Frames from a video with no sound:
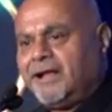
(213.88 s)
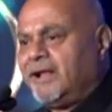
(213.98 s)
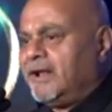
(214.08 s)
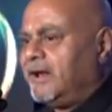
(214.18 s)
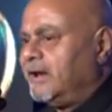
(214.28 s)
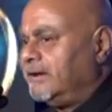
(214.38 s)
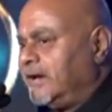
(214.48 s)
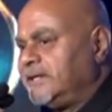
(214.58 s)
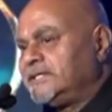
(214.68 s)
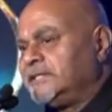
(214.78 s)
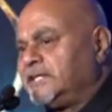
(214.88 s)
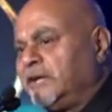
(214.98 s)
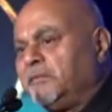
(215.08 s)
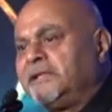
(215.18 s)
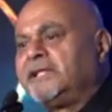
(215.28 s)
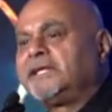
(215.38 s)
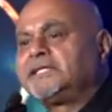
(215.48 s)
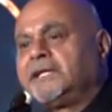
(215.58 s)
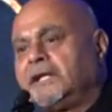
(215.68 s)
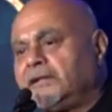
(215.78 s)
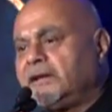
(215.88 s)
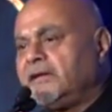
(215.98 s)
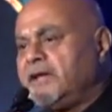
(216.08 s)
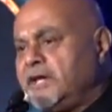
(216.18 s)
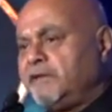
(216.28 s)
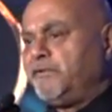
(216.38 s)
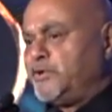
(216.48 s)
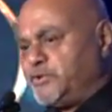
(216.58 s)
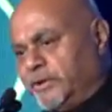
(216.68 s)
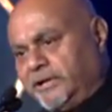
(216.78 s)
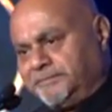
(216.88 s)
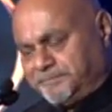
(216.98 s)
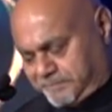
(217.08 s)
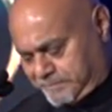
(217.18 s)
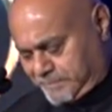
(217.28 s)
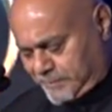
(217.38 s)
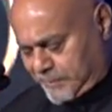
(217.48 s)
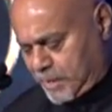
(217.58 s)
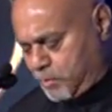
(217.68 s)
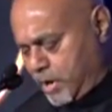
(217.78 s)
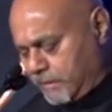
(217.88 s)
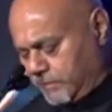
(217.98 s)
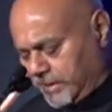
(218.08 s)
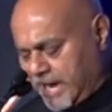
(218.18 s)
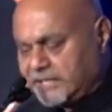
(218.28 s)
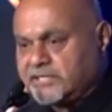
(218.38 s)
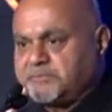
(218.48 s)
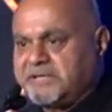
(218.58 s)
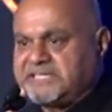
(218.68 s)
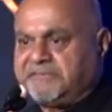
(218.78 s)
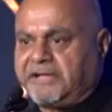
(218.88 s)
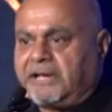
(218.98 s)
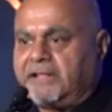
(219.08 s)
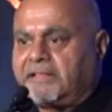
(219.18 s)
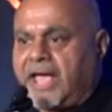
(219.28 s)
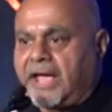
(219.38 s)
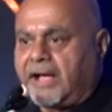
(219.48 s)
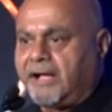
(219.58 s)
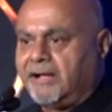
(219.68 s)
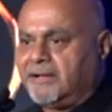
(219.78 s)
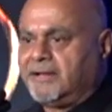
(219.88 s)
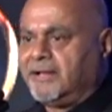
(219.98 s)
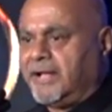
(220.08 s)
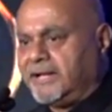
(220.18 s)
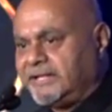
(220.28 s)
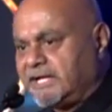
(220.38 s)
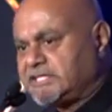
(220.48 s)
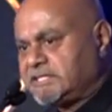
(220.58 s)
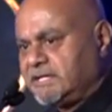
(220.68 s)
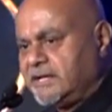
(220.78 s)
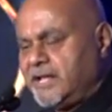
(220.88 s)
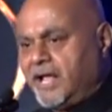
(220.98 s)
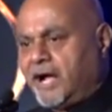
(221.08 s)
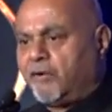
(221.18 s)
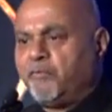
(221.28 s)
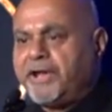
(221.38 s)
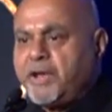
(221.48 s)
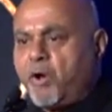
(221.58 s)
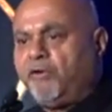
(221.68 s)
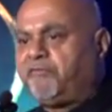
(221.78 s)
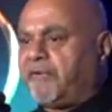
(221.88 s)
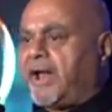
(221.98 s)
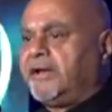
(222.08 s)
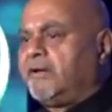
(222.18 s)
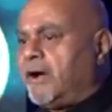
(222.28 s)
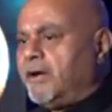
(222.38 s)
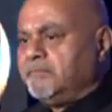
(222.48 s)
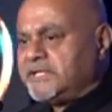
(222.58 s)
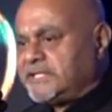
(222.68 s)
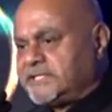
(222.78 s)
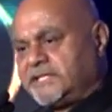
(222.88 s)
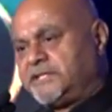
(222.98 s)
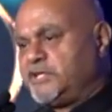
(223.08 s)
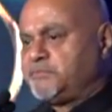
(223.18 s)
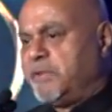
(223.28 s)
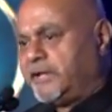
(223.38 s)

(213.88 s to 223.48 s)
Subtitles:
Ladies and gentlemen, there is another individual who I would like to specifically thank, and that's our very old friend, Mr. Satish Mehta.